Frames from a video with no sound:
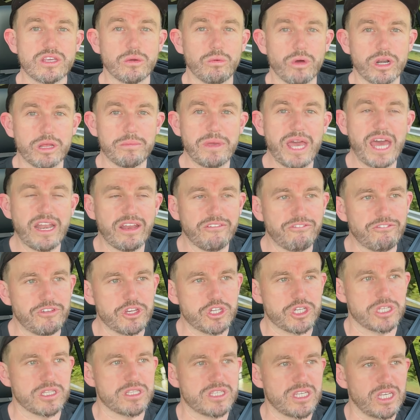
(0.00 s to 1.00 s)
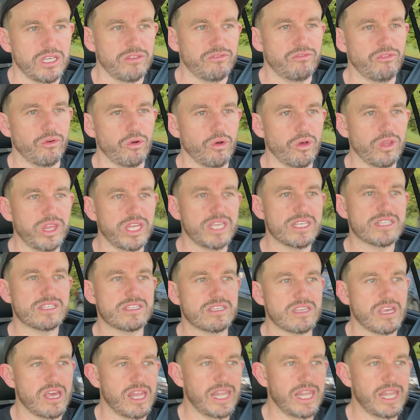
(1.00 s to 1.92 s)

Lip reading: what about efficiency for this